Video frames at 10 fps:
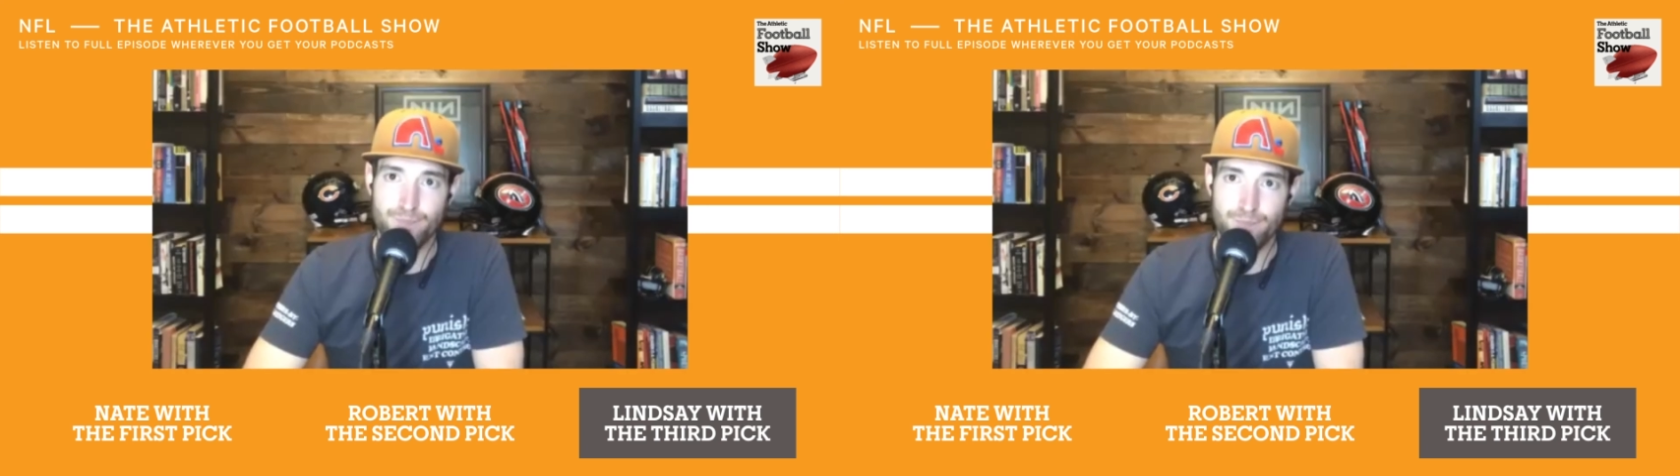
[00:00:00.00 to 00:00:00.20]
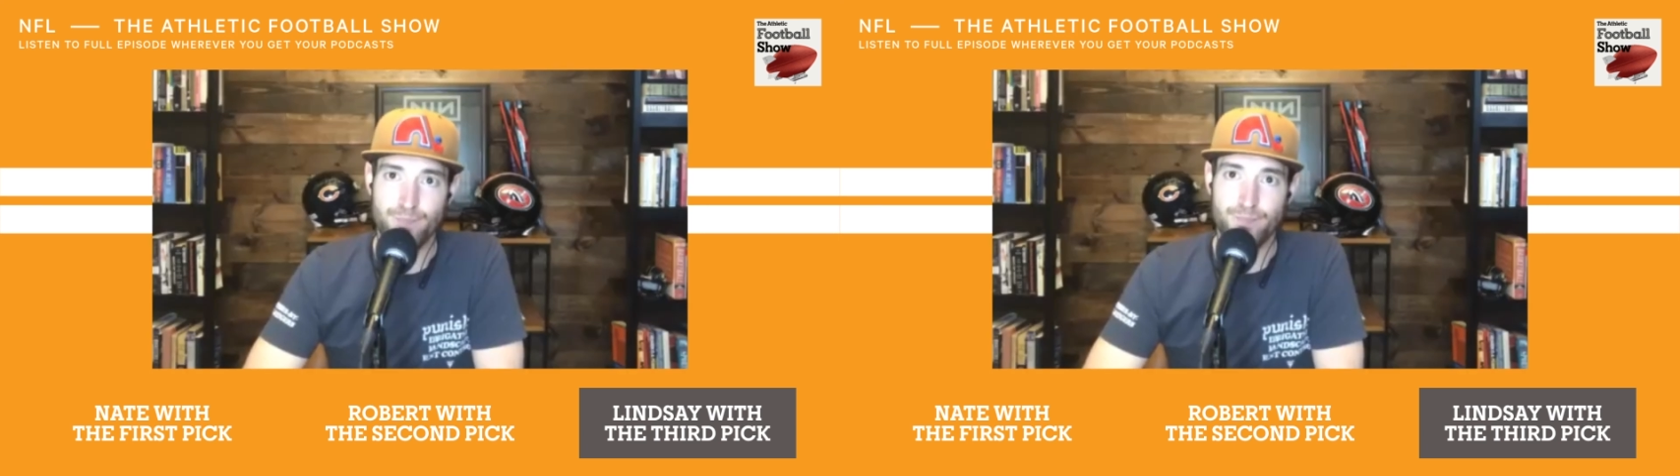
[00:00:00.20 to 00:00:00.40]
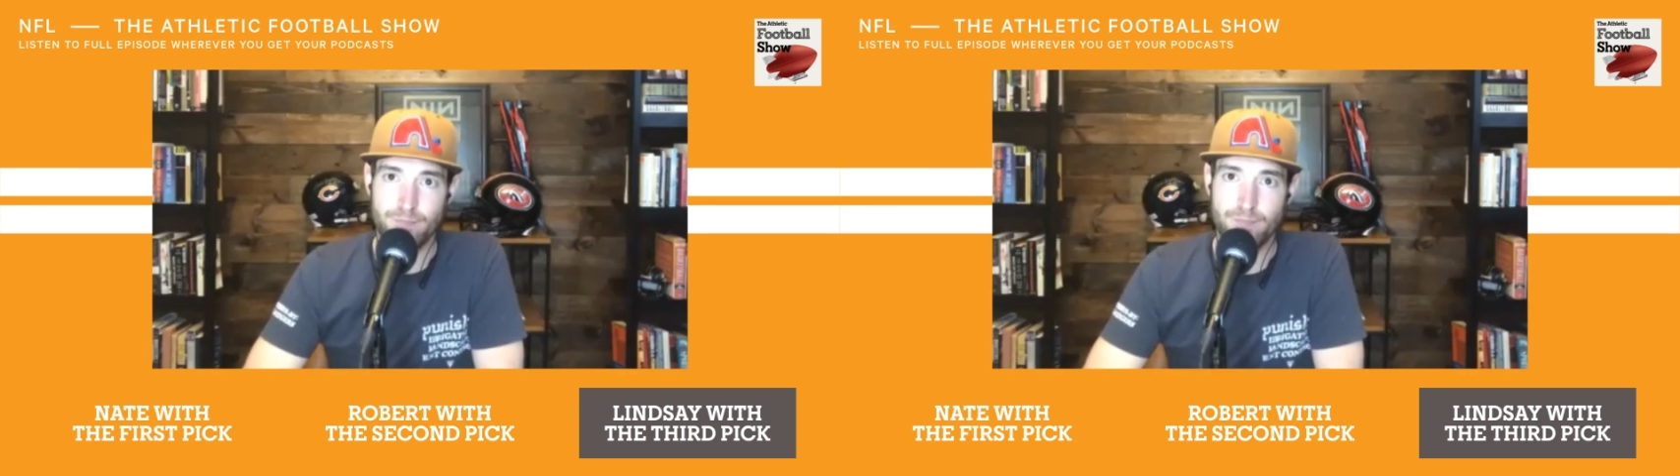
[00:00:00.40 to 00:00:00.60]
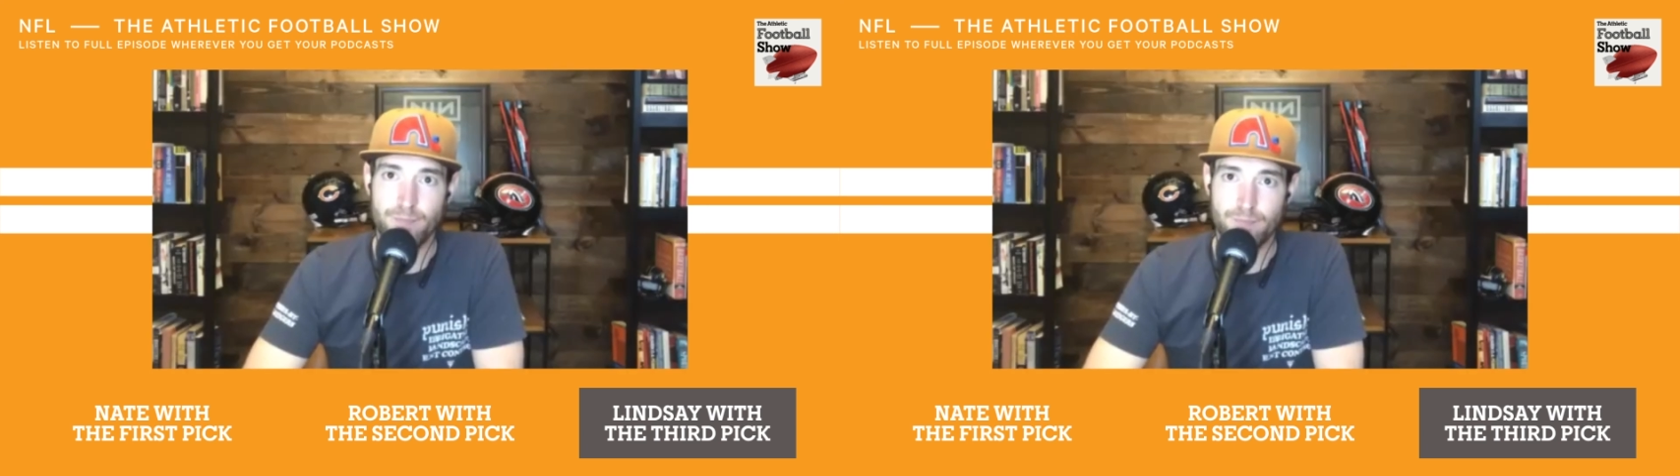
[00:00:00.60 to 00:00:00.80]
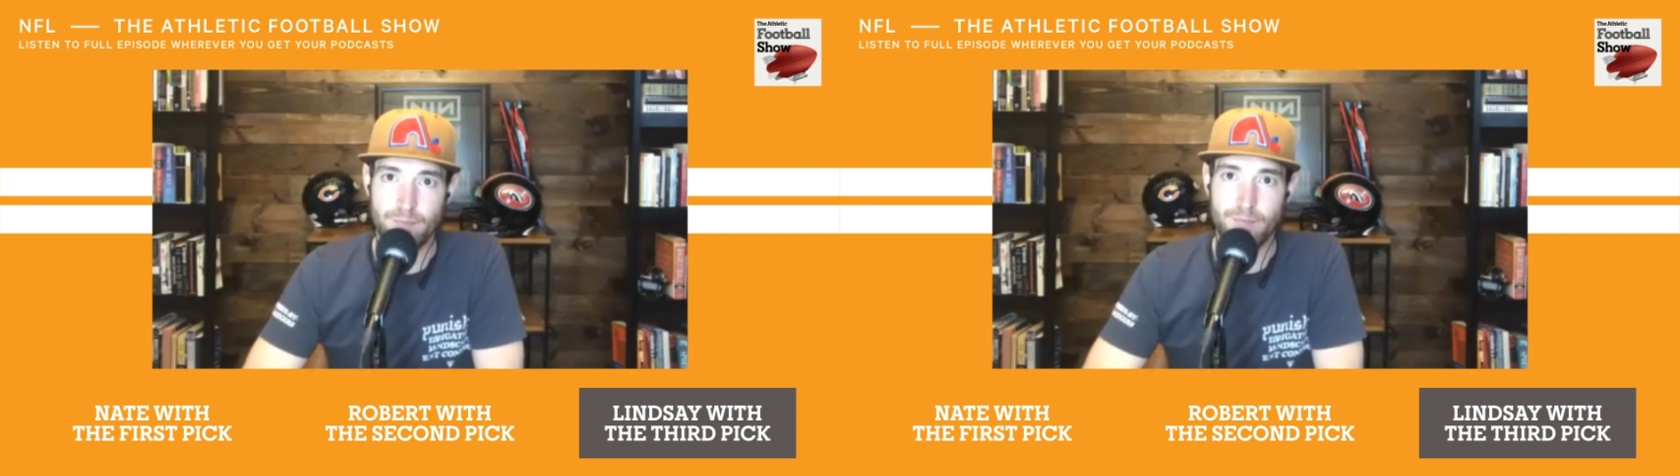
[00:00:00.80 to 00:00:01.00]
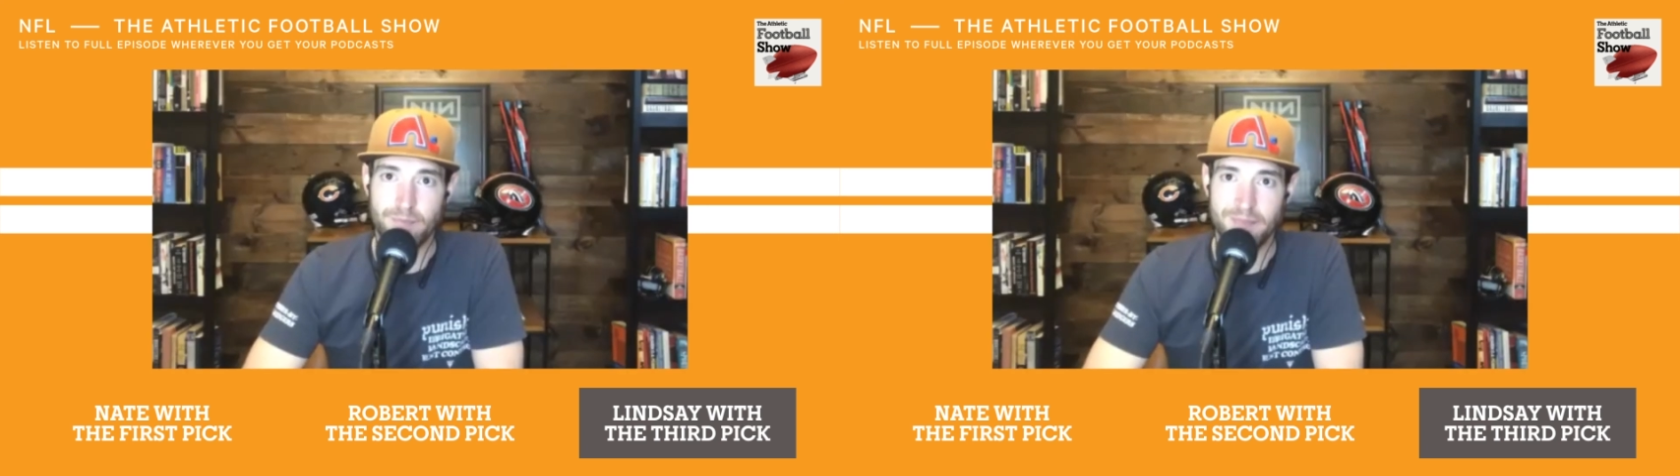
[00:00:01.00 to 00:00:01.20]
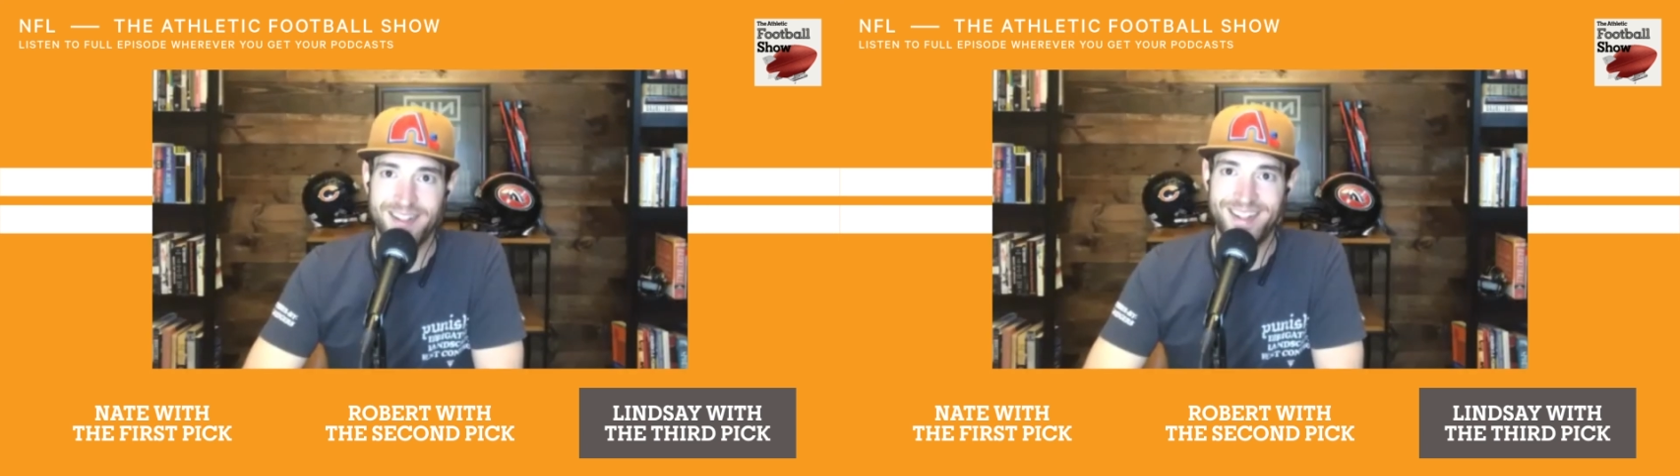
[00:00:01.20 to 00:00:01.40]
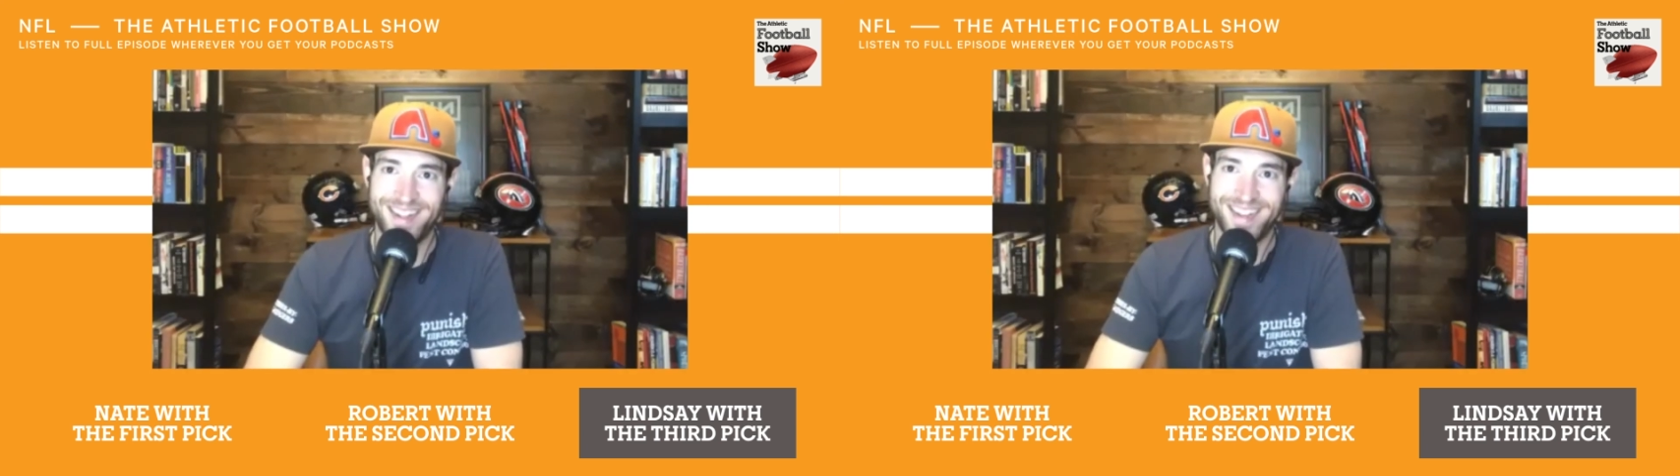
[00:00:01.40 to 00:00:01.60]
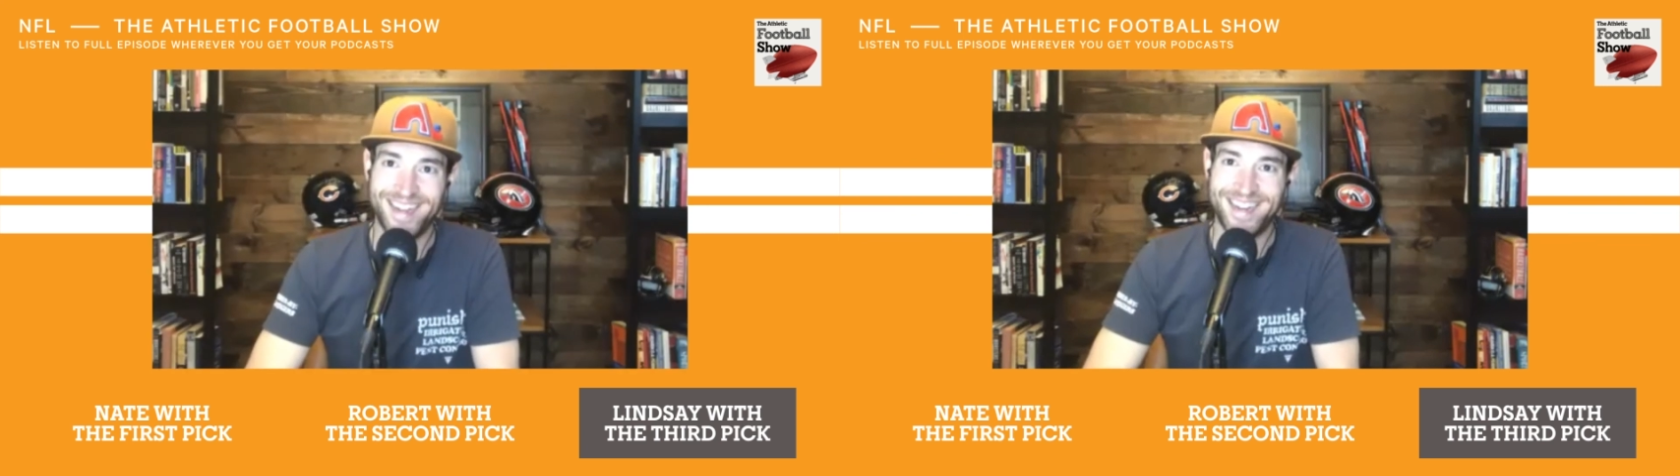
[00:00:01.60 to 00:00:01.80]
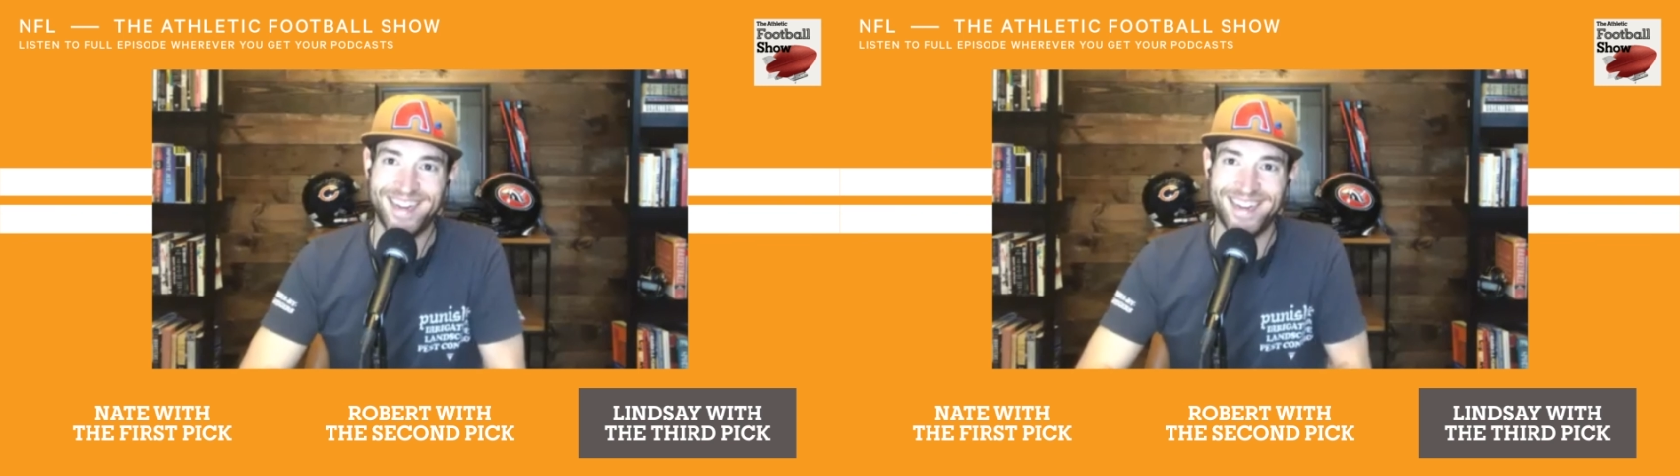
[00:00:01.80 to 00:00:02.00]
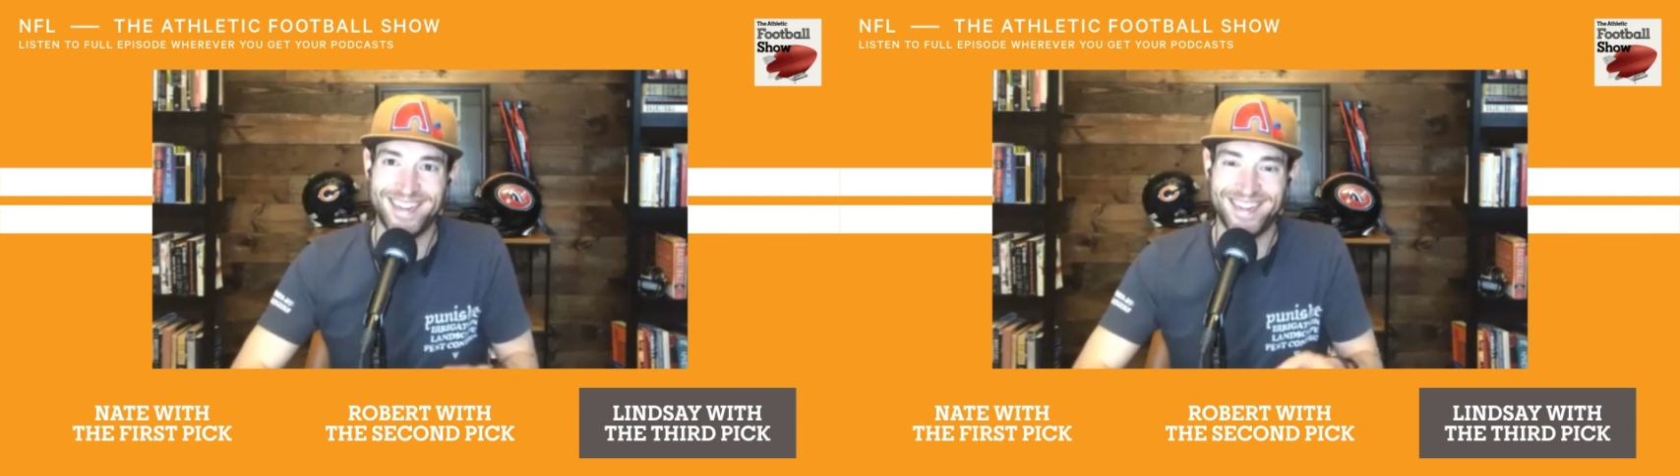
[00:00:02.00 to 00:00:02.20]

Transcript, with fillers: better be right, but let's do it as a full